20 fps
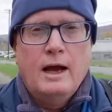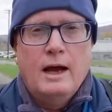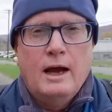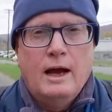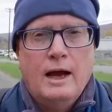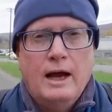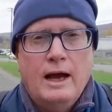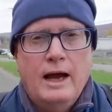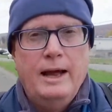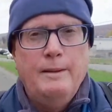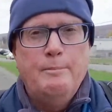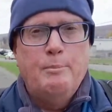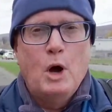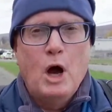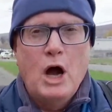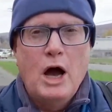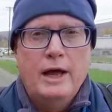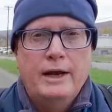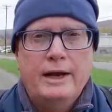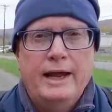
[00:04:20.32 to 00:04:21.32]
I
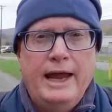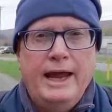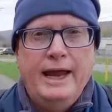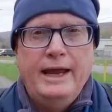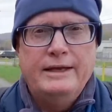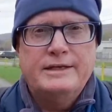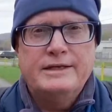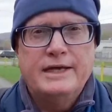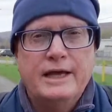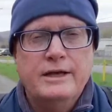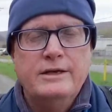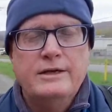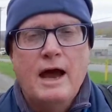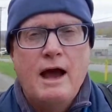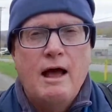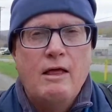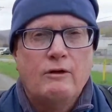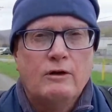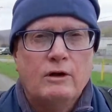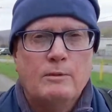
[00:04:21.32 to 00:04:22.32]
bought a
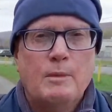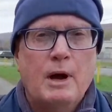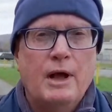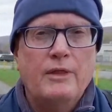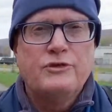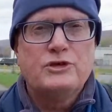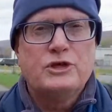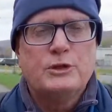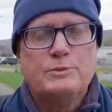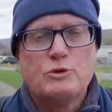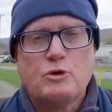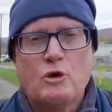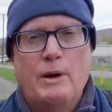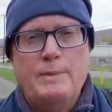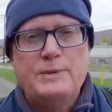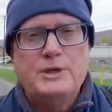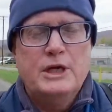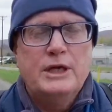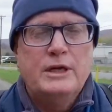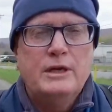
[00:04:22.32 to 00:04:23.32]
$10 a month
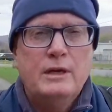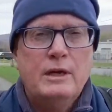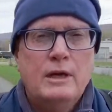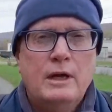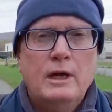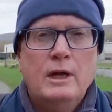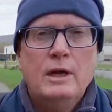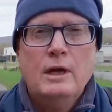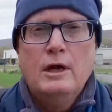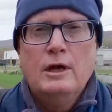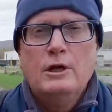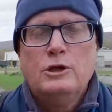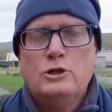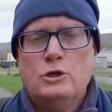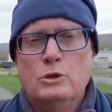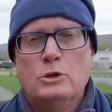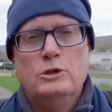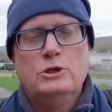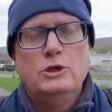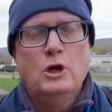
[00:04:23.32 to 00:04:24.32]
subscription
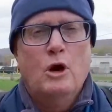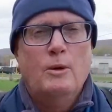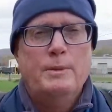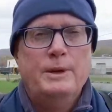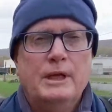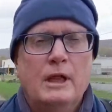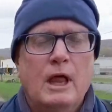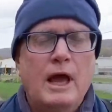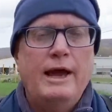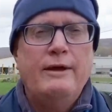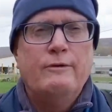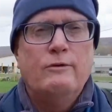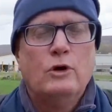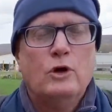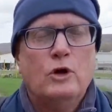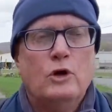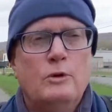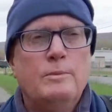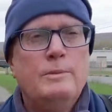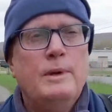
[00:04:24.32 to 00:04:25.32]
to Adobe
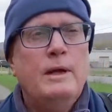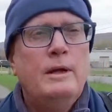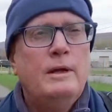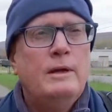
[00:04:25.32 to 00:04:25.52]
Lightroom,